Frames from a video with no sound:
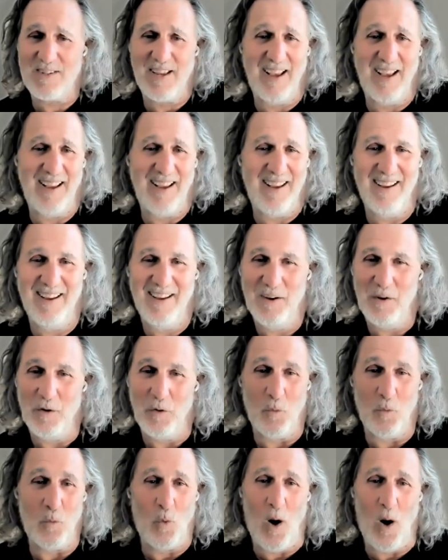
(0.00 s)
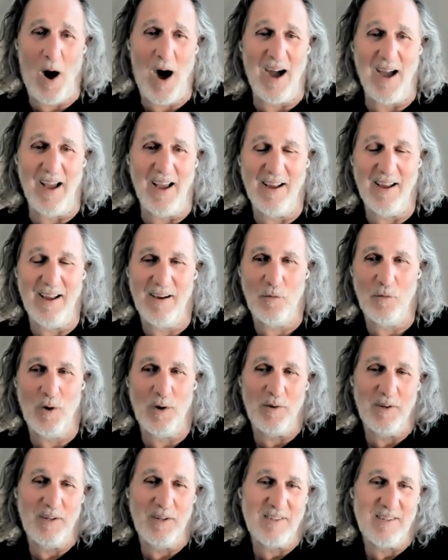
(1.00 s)
He's saying, why?
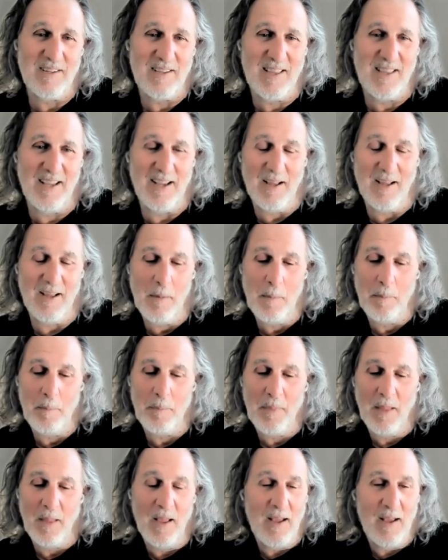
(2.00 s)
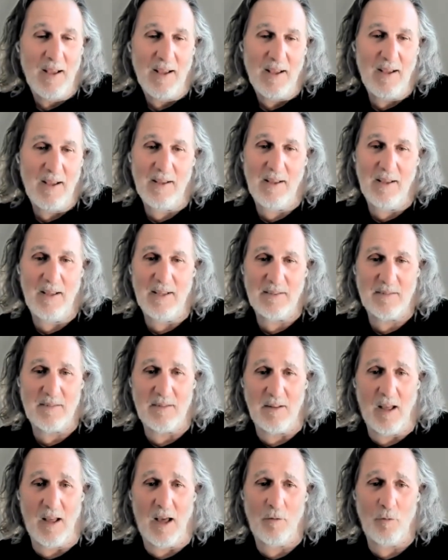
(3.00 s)
Well, here's the thing.
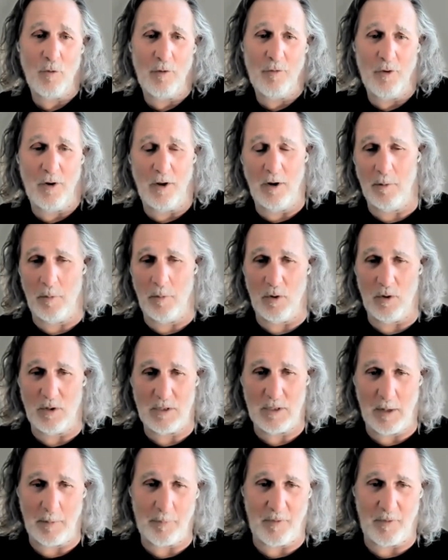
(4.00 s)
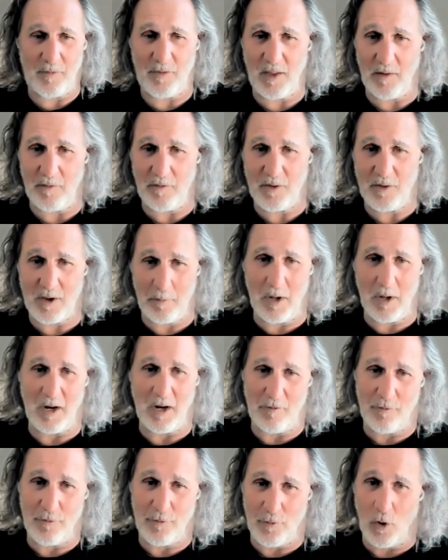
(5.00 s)
It's non-refundable except that they've
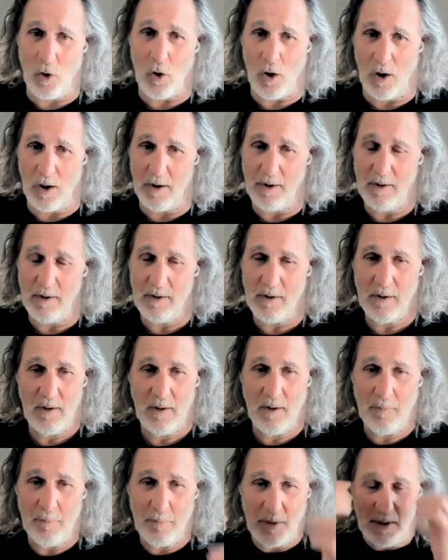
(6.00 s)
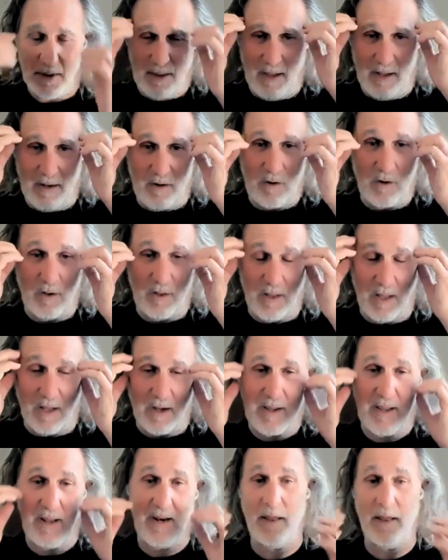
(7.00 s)
committed fraud, but then good
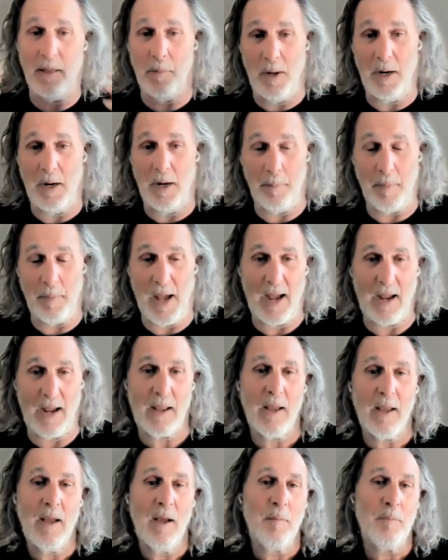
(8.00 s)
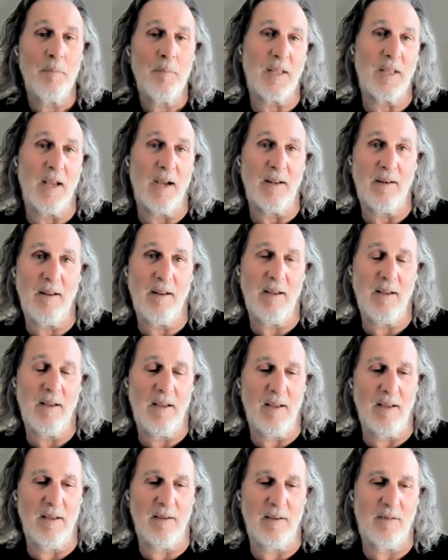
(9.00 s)
luck getting the money back. But the
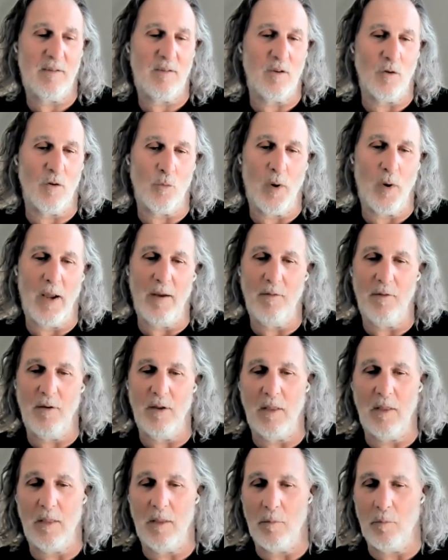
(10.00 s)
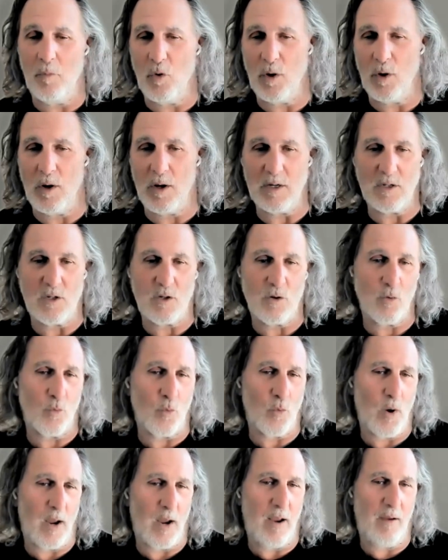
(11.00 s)
idea is you're waiving the mortgage,
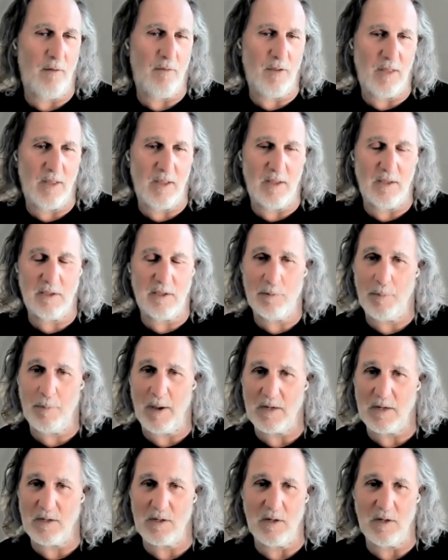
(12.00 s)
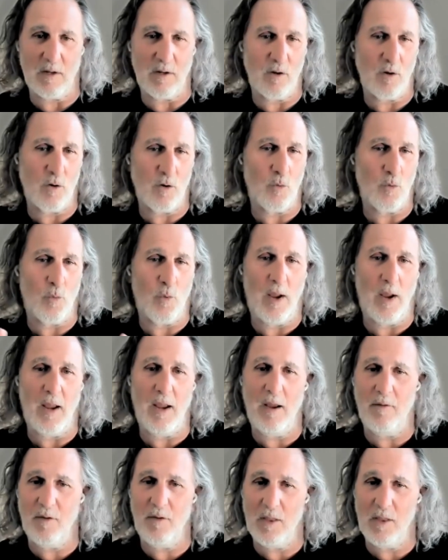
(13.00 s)
you're waiving the inspection, you're
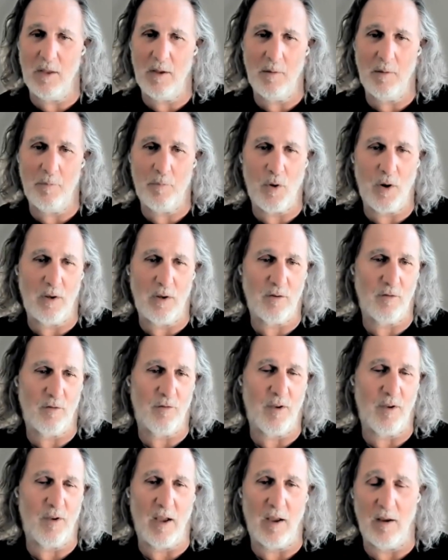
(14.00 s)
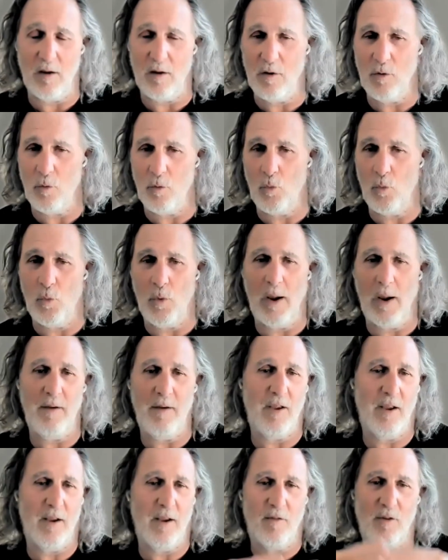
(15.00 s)
waiving the appraisal value, you're
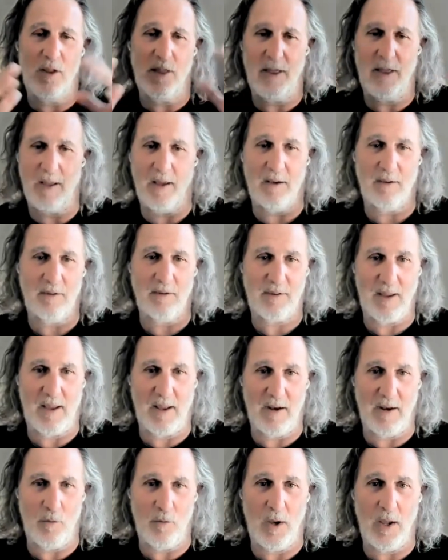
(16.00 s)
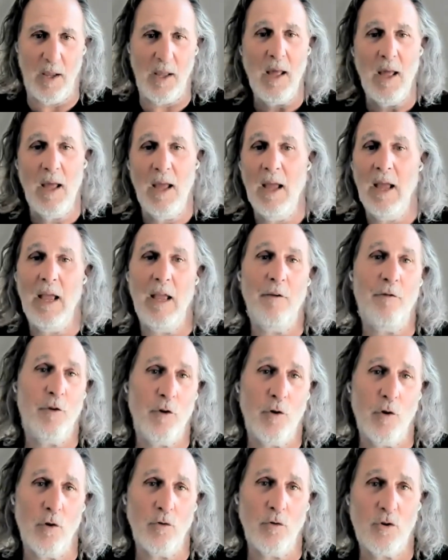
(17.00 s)
waiving everything else. Anyway,
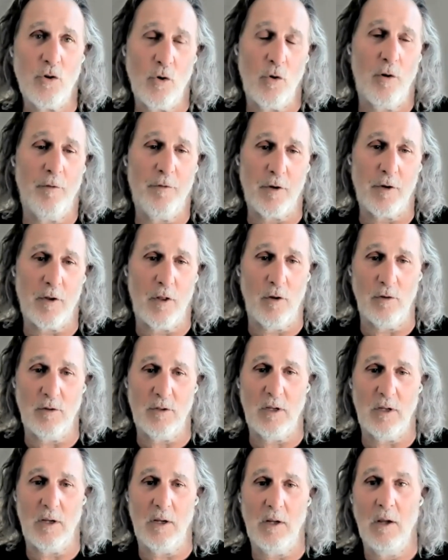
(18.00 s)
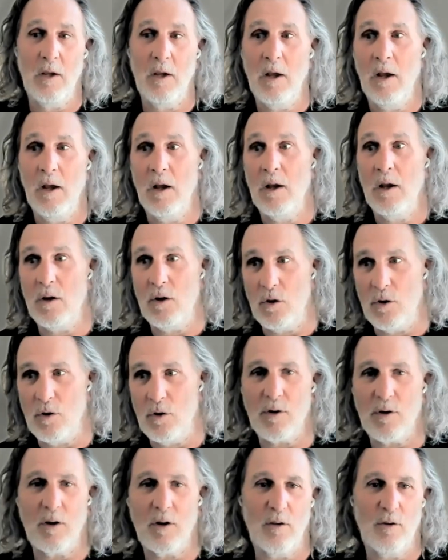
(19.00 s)
if you don't show up for closing,
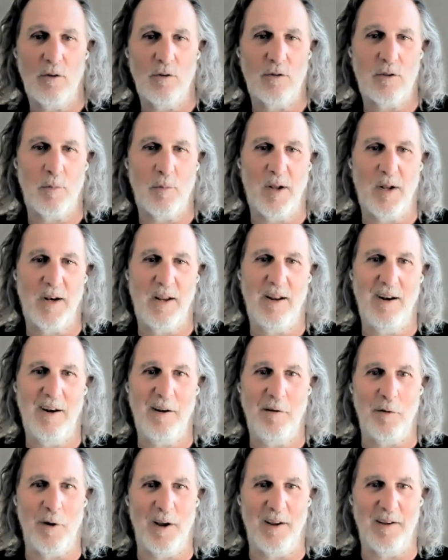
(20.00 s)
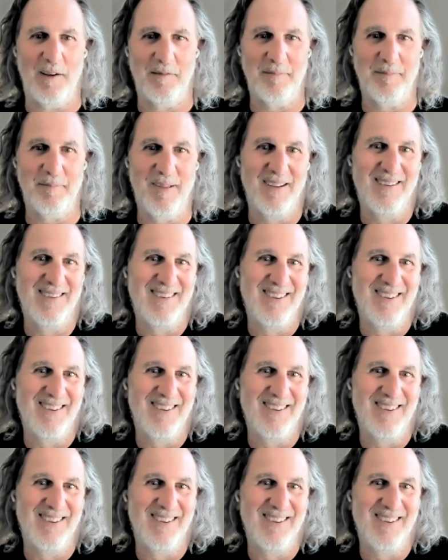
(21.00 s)
you're going to lose the money anyway.